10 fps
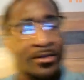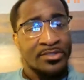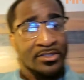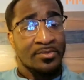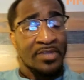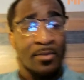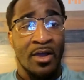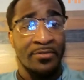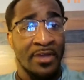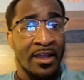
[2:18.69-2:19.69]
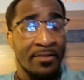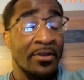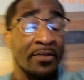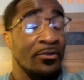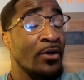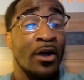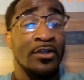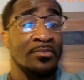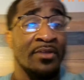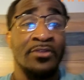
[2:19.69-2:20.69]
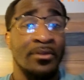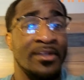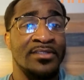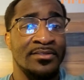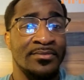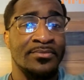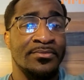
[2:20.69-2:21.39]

It took some time off, and I feel awesome. I feel amazing.